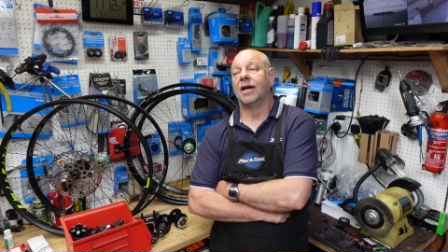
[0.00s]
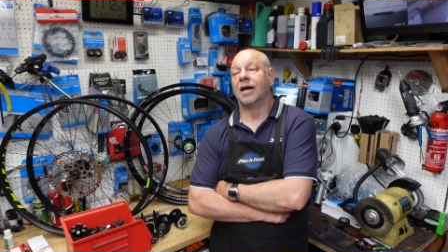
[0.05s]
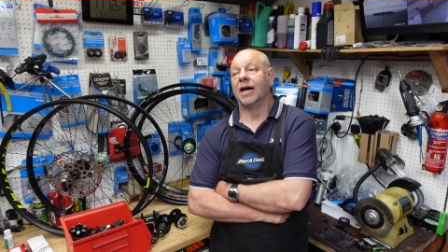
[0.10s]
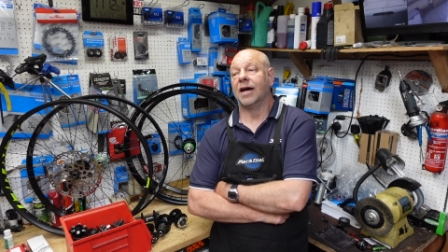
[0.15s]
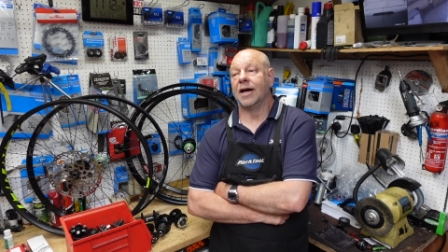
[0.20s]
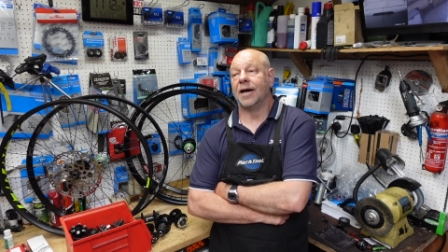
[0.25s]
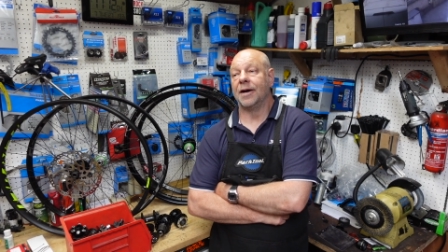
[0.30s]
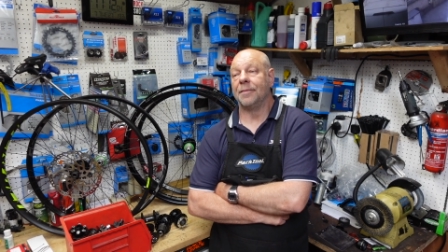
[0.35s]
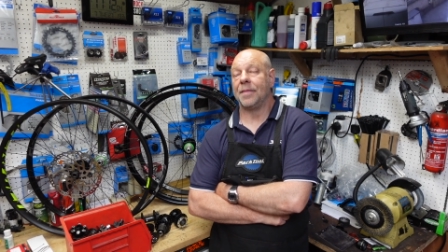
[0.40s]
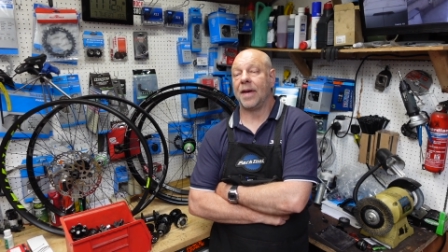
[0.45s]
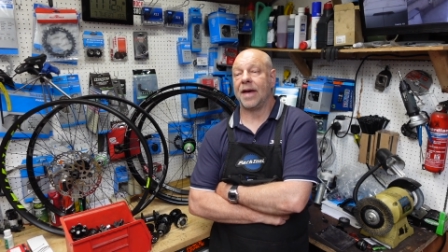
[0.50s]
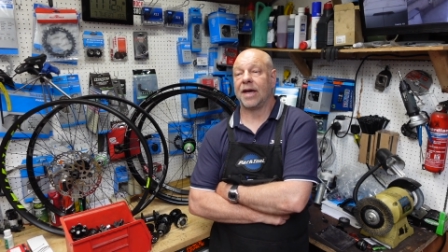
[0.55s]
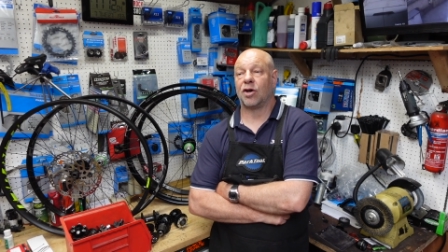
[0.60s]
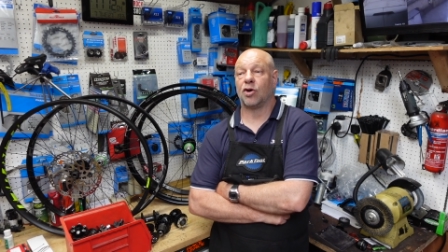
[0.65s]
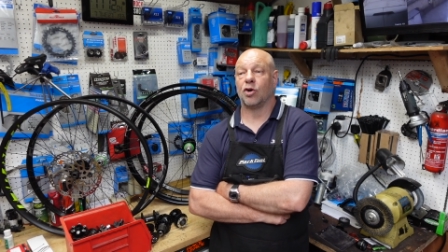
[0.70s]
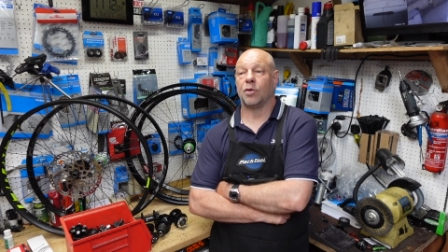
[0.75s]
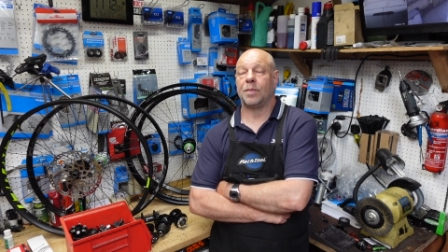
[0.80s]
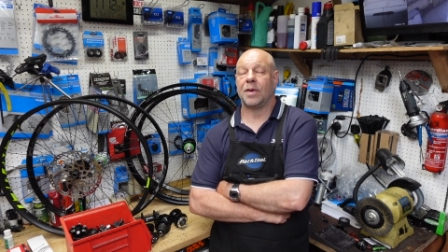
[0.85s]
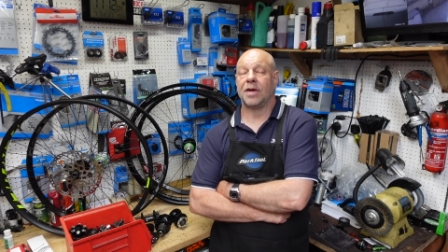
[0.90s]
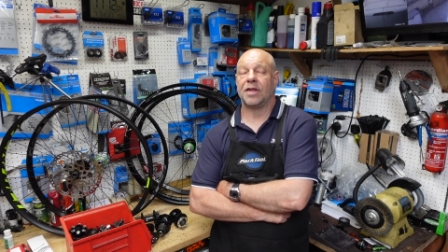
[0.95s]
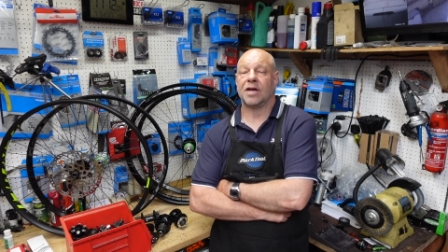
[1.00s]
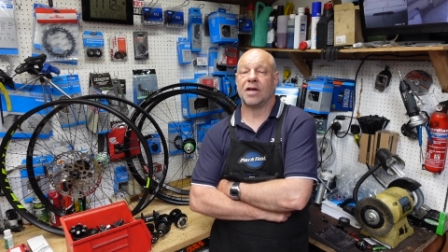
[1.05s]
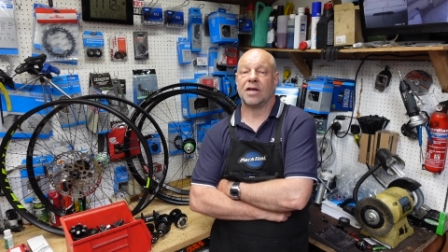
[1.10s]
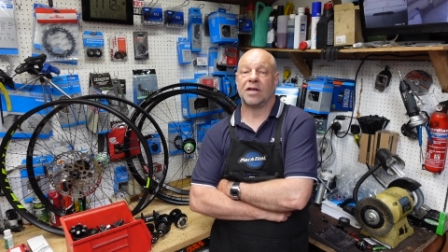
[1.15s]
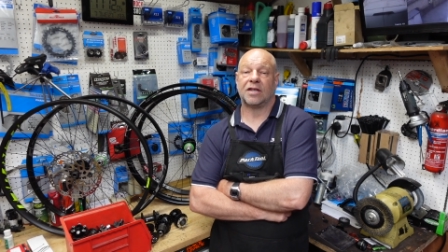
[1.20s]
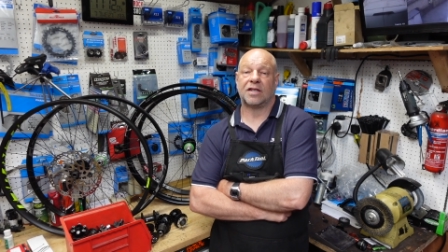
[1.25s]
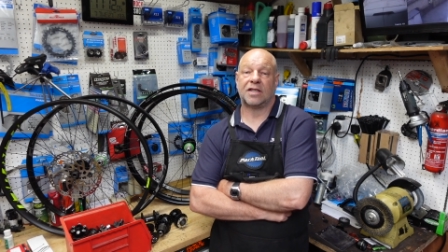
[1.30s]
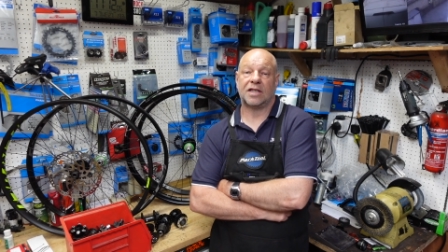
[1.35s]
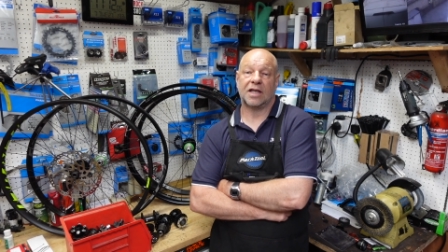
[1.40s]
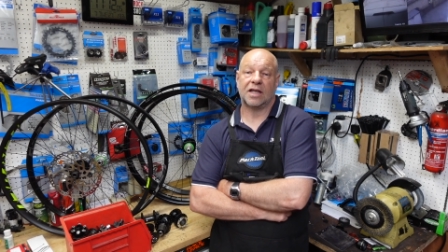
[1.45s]
Um, it could be
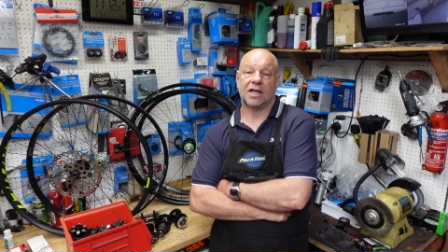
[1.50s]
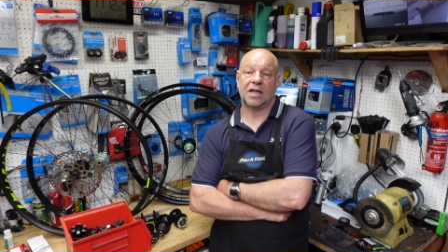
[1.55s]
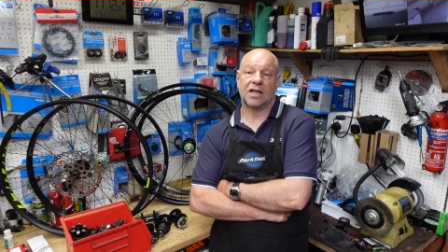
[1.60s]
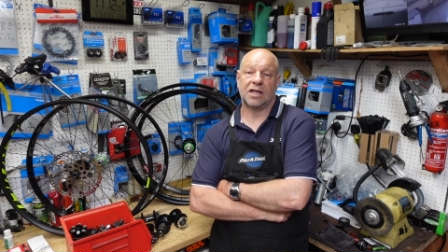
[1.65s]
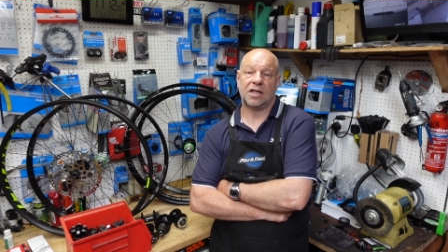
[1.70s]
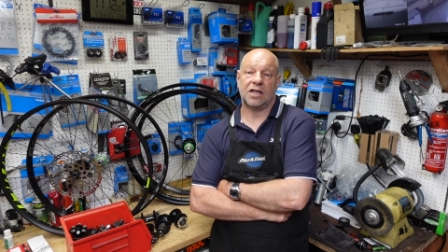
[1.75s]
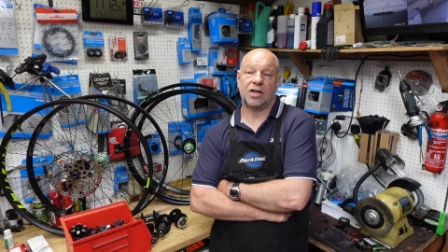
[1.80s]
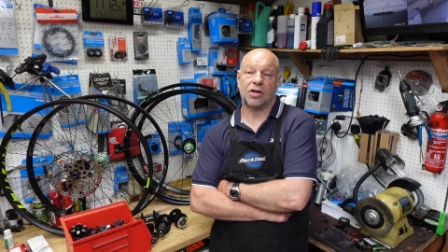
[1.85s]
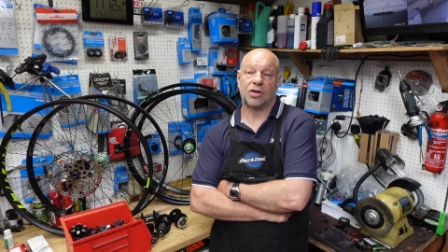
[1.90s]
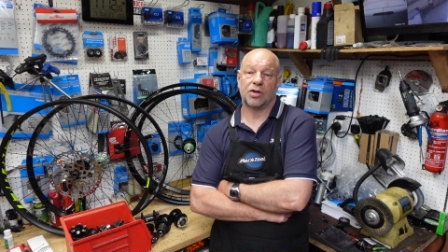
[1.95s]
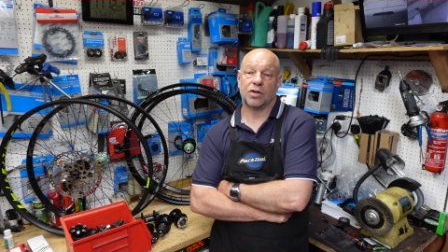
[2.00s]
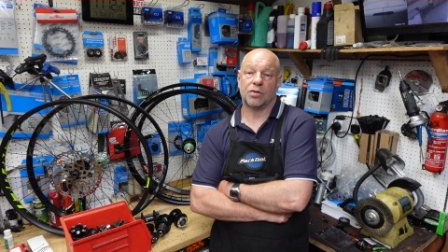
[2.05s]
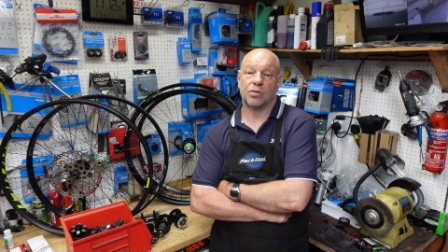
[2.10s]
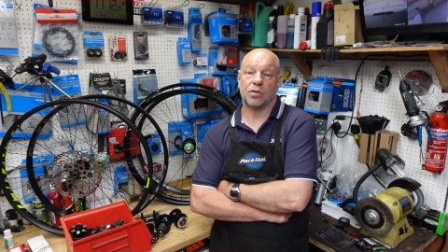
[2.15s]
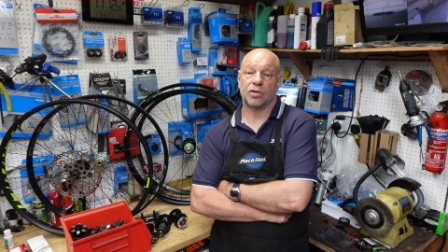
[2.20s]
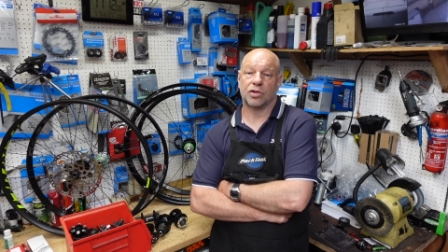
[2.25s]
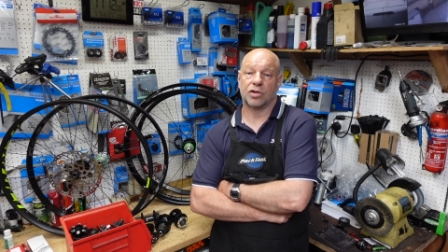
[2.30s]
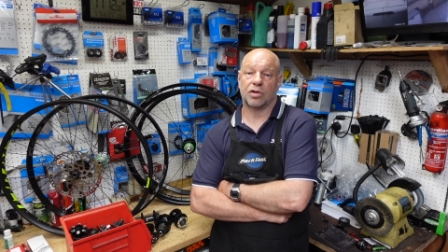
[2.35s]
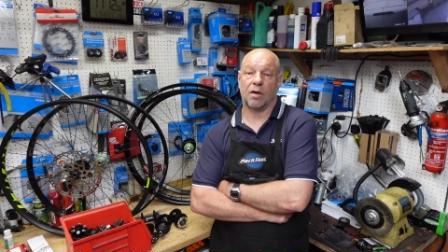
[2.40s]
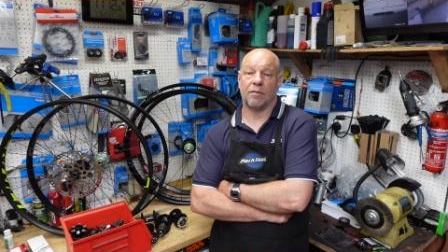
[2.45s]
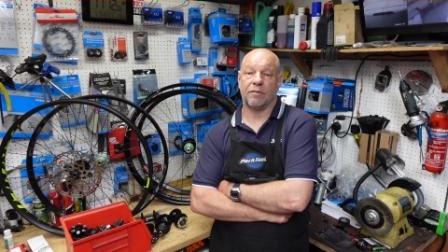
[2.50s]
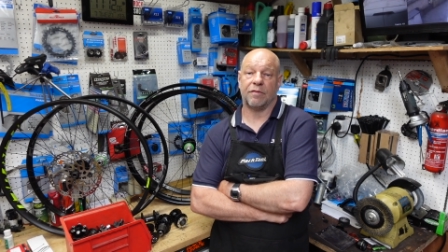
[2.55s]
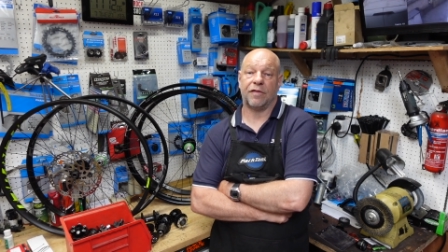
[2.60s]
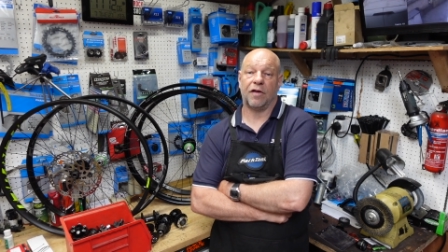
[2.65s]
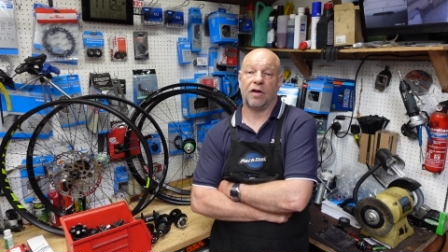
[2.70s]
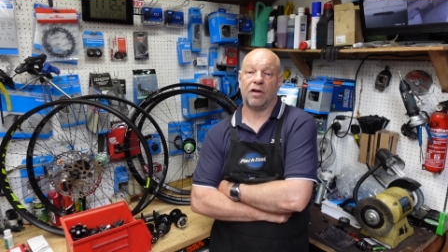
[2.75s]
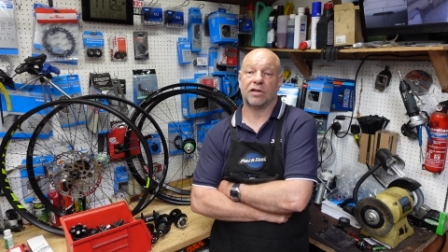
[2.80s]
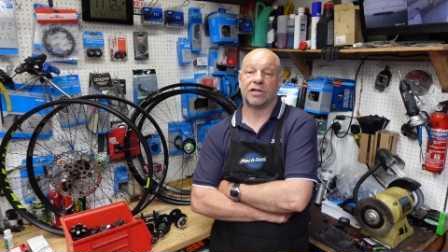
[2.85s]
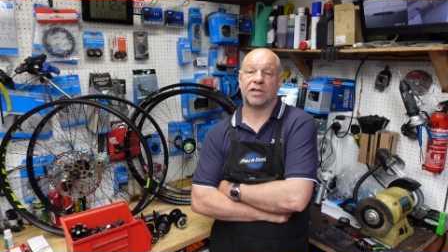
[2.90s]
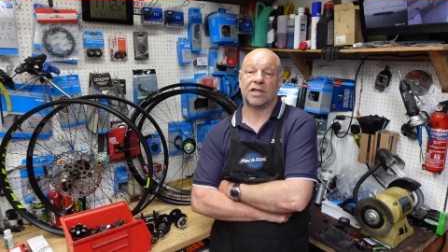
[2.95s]
that uh, your other one's gone
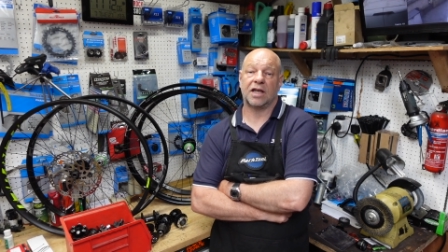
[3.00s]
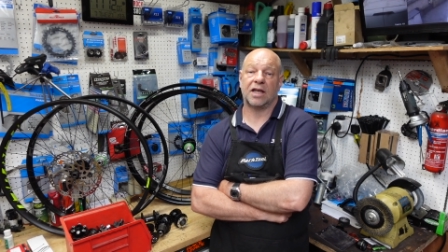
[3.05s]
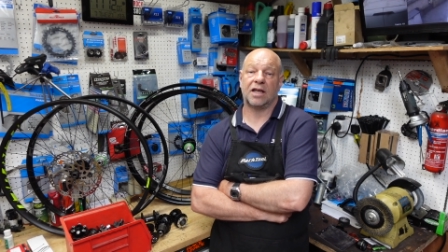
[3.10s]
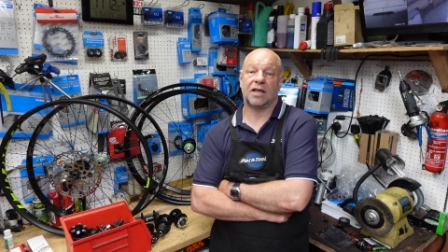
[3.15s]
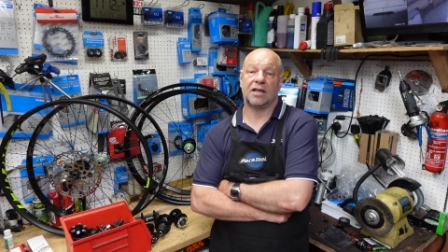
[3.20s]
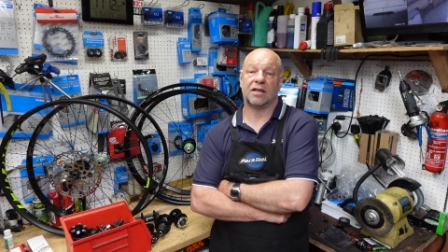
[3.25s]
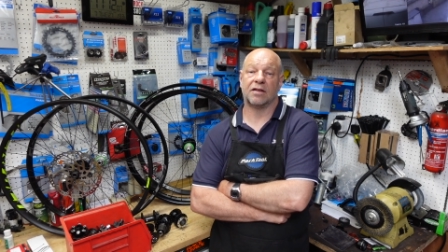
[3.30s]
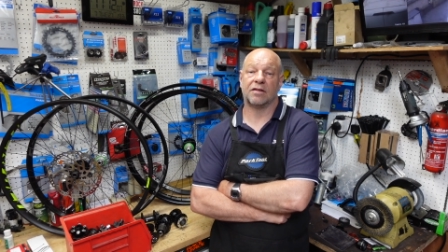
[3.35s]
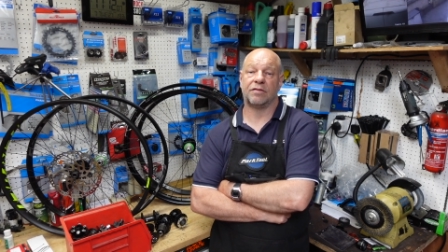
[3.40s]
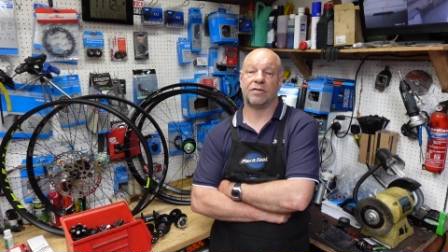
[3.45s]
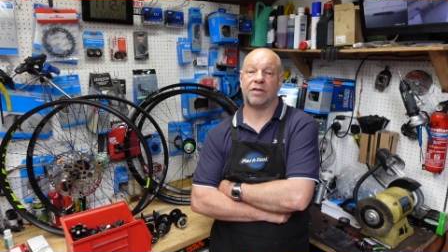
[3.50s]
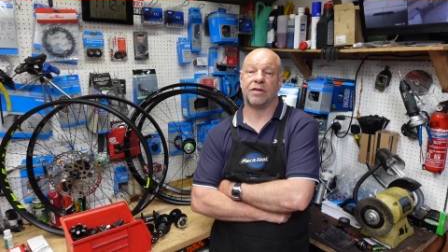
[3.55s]
faulty,